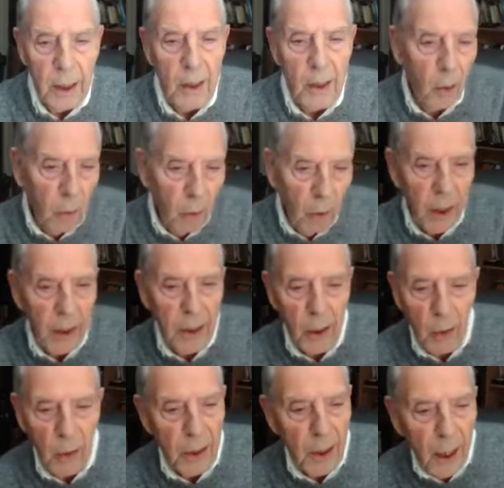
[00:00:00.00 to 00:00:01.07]
You know why
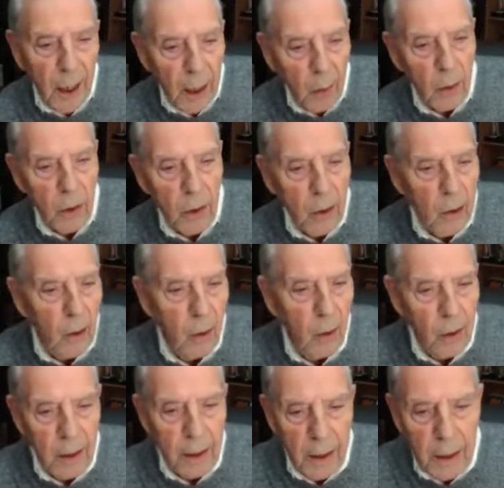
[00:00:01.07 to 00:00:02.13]
you and I were
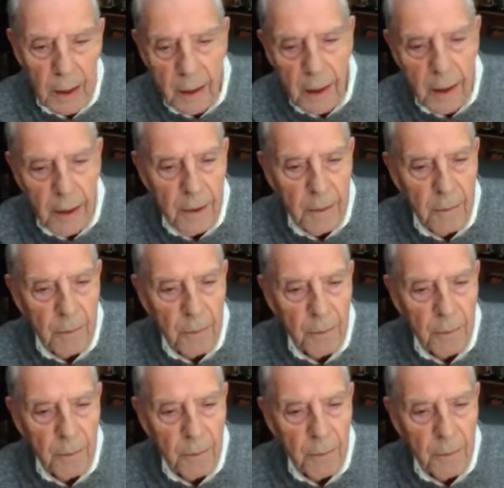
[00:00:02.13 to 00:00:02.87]
called in?